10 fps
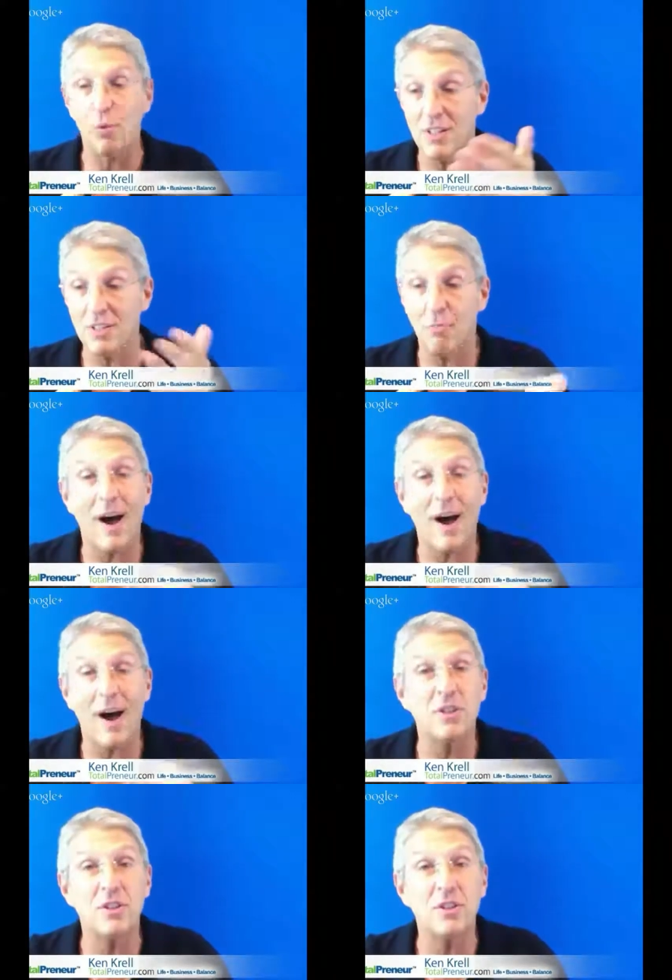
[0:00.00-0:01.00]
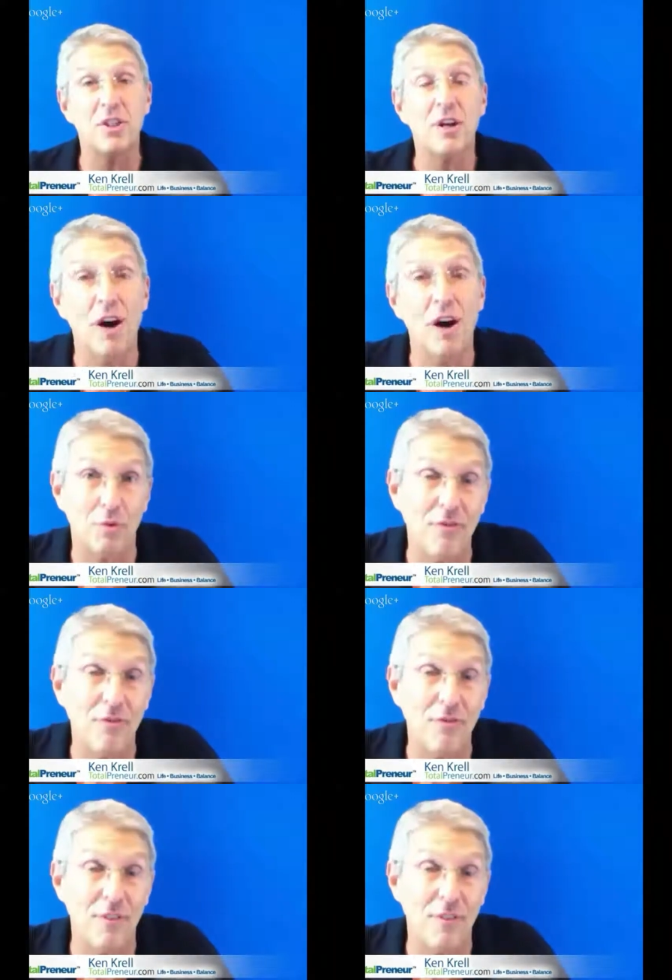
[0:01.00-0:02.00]
which is a project of the
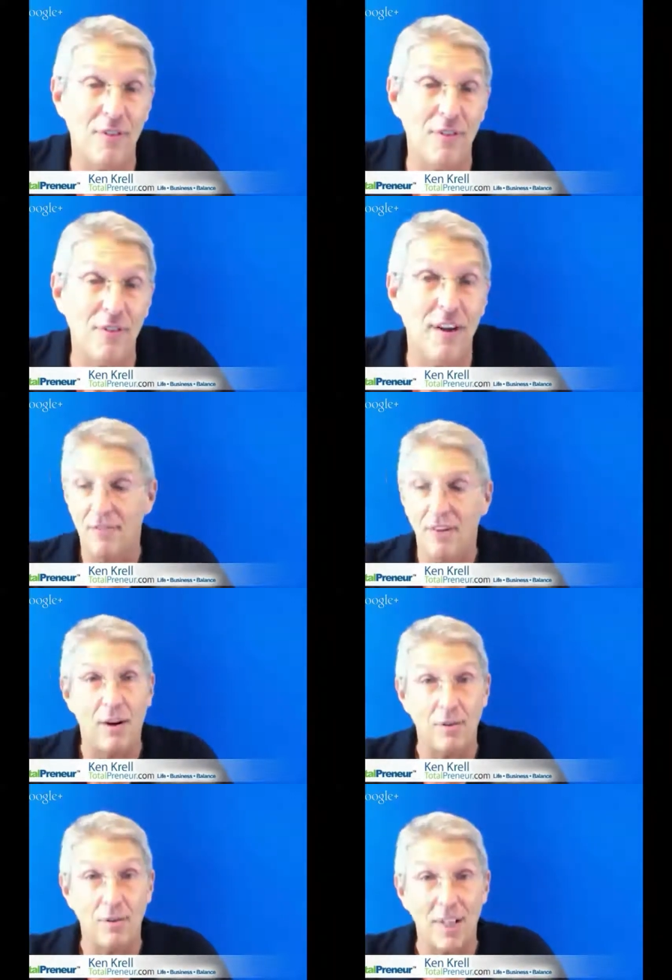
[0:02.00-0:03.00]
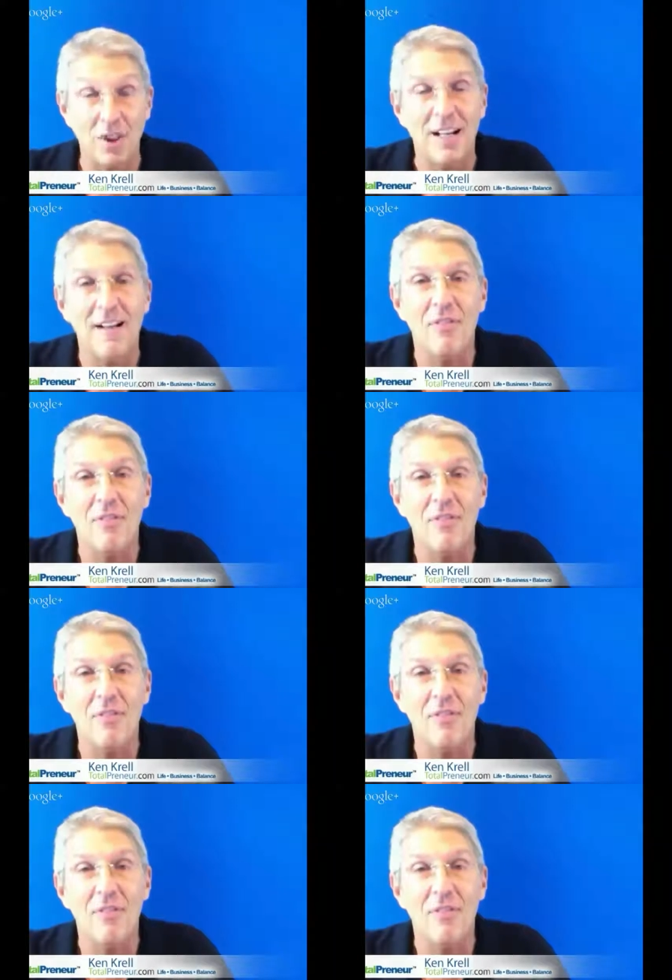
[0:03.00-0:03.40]
Al-Sharif Foundation.